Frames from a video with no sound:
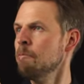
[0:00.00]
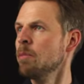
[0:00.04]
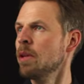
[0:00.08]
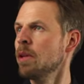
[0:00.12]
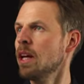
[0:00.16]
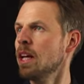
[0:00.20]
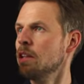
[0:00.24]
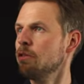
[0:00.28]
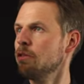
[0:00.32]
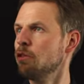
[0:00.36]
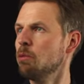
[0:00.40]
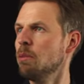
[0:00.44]

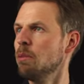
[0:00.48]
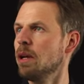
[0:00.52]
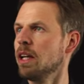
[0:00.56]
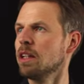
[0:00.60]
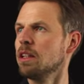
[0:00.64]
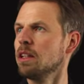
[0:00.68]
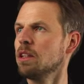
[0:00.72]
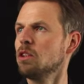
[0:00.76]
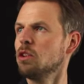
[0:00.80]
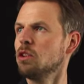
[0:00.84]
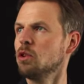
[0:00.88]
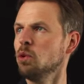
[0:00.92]
And if you make
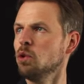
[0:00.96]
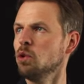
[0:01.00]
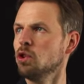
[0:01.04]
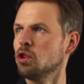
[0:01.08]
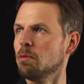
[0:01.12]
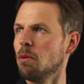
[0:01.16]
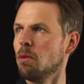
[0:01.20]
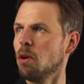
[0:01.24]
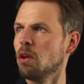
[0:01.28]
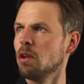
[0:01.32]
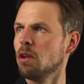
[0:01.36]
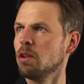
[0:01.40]
it too
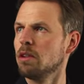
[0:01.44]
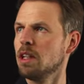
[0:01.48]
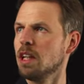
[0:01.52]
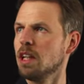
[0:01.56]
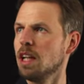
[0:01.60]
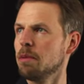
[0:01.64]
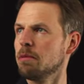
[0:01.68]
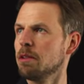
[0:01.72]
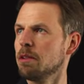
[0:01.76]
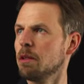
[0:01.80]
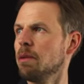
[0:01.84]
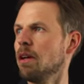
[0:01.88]
small, the
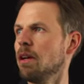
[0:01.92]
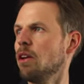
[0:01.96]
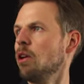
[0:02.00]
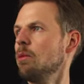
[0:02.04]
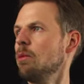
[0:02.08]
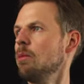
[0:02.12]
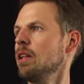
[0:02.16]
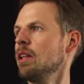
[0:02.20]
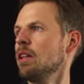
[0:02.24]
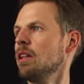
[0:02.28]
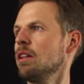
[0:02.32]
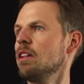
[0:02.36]
lambda
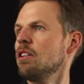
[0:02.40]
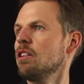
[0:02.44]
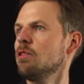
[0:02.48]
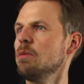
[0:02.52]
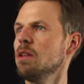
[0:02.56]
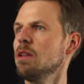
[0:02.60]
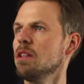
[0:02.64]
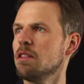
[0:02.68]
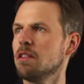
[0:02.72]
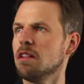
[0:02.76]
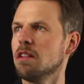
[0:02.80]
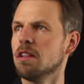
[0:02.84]
parameter, this
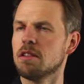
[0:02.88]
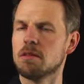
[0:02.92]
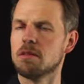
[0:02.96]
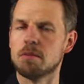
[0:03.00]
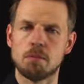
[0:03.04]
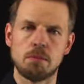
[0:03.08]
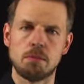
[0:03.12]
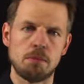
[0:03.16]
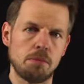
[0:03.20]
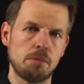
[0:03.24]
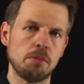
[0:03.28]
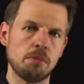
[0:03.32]
means this
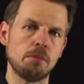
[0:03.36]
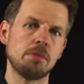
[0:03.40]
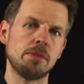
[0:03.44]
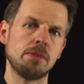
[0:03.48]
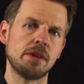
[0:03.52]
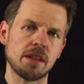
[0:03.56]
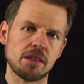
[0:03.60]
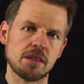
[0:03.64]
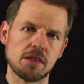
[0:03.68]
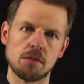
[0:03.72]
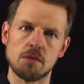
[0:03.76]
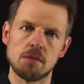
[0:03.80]

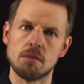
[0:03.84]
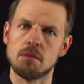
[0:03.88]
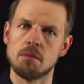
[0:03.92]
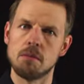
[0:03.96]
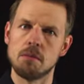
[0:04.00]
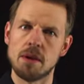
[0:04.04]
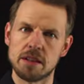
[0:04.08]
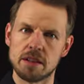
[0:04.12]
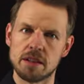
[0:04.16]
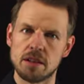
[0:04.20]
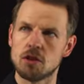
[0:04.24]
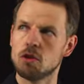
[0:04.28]
doesn't
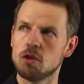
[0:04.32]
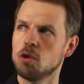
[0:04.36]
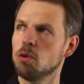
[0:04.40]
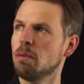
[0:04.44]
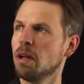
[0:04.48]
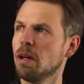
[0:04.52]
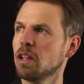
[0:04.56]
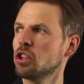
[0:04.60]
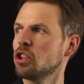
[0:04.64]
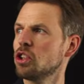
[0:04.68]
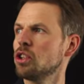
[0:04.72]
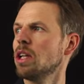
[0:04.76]
matter too
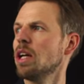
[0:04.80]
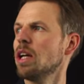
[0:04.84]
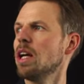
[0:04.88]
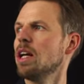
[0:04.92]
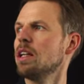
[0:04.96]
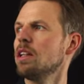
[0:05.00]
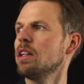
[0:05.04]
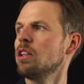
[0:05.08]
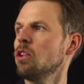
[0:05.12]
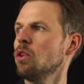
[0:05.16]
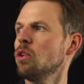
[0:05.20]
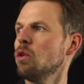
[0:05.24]
much
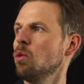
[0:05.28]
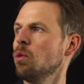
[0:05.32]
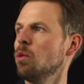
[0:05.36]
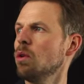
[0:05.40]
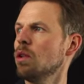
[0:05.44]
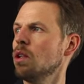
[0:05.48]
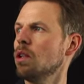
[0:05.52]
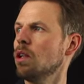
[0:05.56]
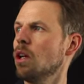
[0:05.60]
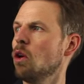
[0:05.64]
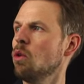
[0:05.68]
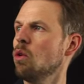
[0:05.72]
and you
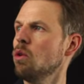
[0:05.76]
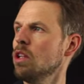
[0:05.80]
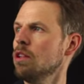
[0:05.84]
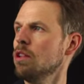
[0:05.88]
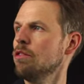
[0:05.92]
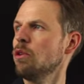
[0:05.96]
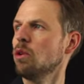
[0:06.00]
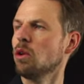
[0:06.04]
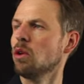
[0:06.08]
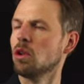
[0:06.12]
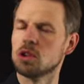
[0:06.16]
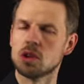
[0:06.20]
will only
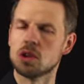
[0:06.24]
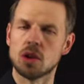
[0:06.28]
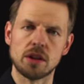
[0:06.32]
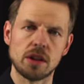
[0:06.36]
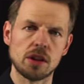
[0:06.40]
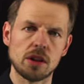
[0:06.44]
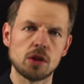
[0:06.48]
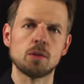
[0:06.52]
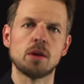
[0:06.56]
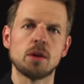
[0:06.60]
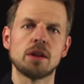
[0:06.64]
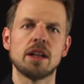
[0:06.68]
focus on
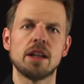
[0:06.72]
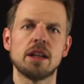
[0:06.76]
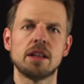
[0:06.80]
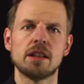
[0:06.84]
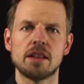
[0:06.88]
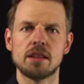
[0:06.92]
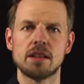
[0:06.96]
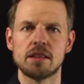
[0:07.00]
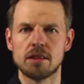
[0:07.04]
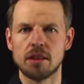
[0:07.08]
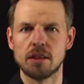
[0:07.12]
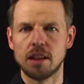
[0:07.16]
this one, and
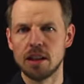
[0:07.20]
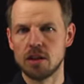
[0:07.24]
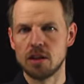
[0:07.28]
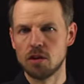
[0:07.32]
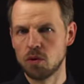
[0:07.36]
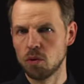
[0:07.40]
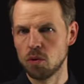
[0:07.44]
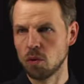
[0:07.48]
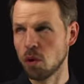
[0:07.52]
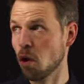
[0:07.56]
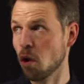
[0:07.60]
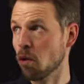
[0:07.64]
this leads
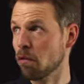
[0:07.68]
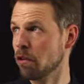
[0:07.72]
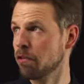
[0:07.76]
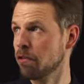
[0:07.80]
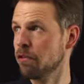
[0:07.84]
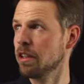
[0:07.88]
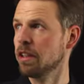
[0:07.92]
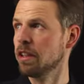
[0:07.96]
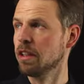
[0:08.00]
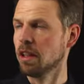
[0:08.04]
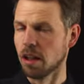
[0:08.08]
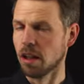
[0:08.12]
to
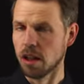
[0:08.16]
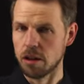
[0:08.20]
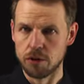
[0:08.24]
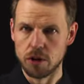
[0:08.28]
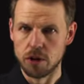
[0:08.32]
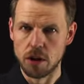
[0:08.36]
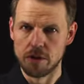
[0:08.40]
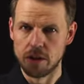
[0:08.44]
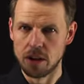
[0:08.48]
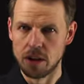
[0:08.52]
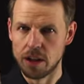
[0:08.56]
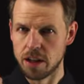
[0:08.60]
overfitting if you
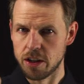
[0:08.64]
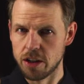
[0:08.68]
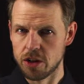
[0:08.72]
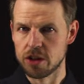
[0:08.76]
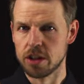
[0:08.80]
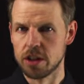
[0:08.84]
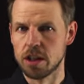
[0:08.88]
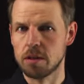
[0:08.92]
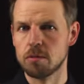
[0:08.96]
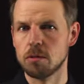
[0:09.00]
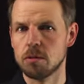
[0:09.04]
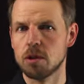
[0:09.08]
have a large
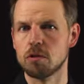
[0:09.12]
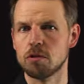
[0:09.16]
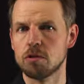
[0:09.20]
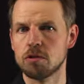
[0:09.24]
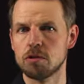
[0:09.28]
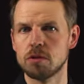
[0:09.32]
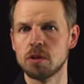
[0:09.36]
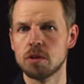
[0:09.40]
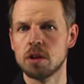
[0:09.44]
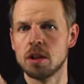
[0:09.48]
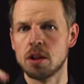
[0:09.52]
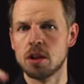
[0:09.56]
number
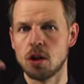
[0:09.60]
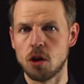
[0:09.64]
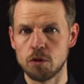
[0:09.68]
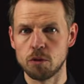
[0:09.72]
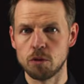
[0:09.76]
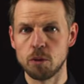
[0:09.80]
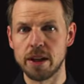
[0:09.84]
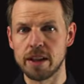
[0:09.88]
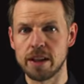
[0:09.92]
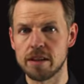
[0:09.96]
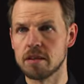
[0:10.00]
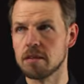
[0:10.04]
of
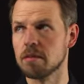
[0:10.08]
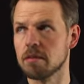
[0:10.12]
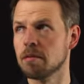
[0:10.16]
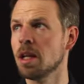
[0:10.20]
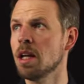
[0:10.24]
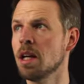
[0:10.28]
weights.